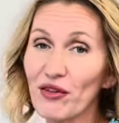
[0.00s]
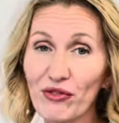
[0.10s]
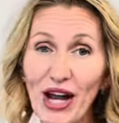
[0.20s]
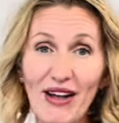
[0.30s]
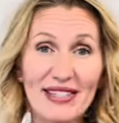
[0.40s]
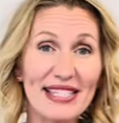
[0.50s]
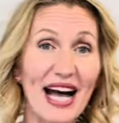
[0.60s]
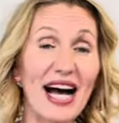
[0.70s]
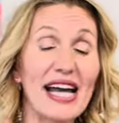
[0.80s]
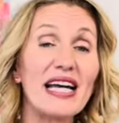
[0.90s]
the frown
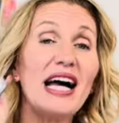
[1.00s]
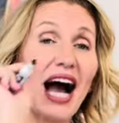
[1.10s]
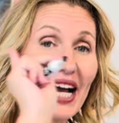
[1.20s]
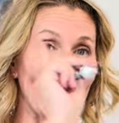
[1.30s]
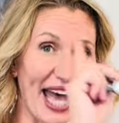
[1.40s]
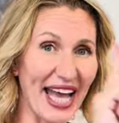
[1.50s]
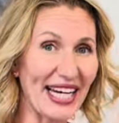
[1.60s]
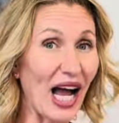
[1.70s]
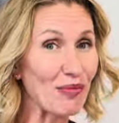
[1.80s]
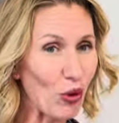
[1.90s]
side.
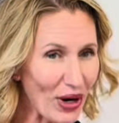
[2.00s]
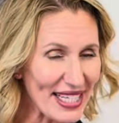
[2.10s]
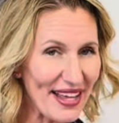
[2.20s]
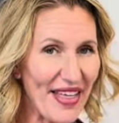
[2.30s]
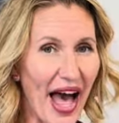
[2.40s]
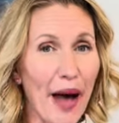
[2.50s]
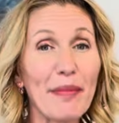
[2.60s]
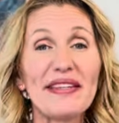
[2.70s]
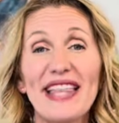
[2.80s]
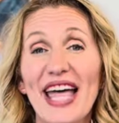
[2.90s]
Again, I point to
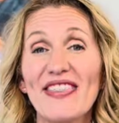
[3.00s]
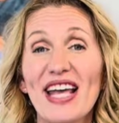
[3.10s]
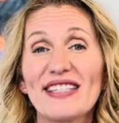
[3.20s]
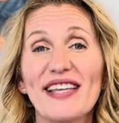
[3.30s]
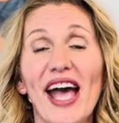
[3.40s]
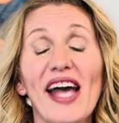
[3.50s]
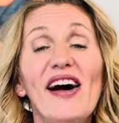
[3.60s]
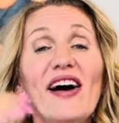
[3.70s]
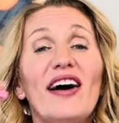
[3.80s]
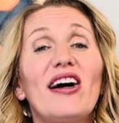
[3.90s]
them, but then they say,
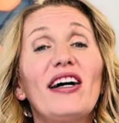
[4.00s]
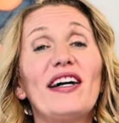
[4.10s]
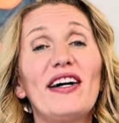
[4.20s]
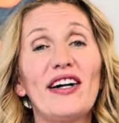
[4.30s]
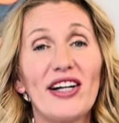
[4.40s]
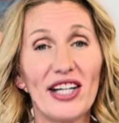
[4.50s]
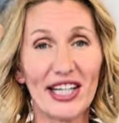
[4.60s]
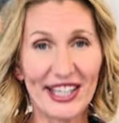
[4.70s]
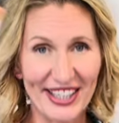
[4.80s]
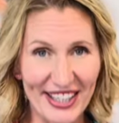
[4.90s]

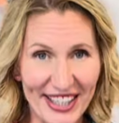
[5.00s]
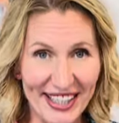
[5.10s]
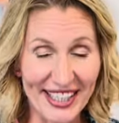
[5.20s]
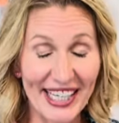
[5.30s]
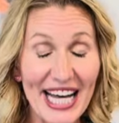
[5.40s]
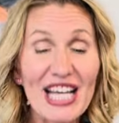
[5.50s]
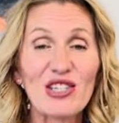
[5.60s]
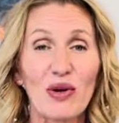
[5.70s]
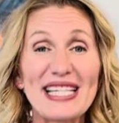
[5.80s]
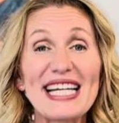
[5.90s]
"Aww."
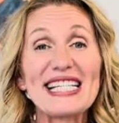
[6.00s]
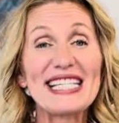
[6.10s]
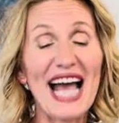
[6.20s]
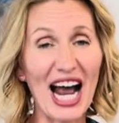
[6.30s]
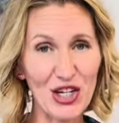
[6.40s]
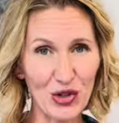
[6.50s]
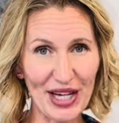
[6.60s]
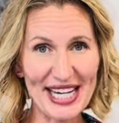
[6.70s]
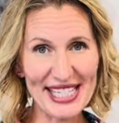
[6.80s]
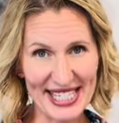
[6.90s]
So it's an
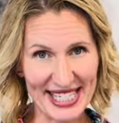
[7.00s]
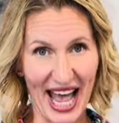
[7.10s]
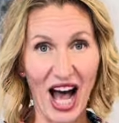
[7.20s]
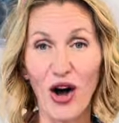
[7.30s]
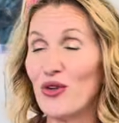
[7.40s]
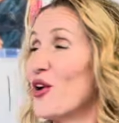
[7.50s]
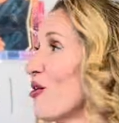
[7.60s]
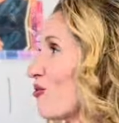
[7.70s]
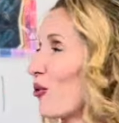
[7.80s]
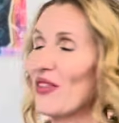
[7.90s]
exaggerated sound
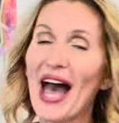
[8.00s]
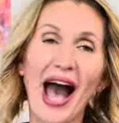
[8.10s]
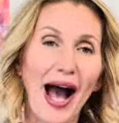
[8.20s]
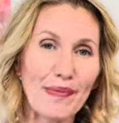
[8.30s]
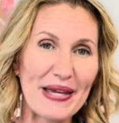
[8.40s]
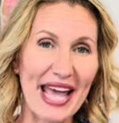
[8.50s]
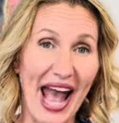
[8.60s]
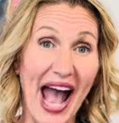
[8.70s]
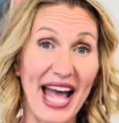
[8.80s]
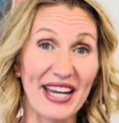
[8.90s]
for the happy
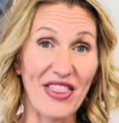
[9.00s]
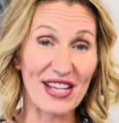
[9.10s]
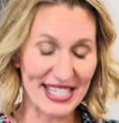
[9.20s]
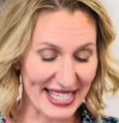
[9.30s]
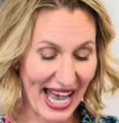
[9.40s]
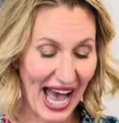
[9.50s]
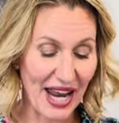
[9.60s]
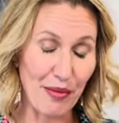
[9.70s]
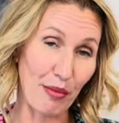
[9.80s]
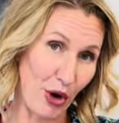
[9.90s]
and the
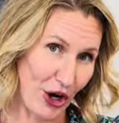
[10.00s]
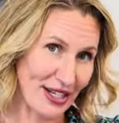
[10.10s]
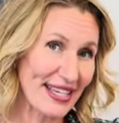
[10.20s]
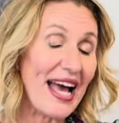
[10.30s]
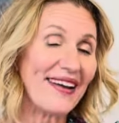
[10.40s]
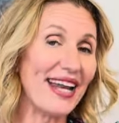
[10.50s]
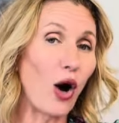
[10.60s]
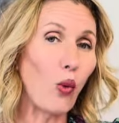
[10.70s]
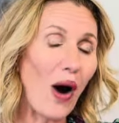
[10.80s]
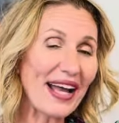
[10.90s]
sad marks.
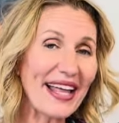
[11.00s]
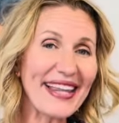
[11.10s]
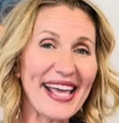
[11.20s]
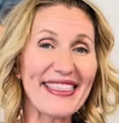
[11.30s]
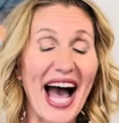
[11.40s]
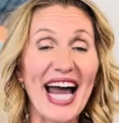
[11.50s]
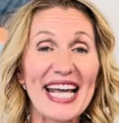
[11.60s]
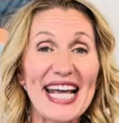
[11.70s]
Now, why I like that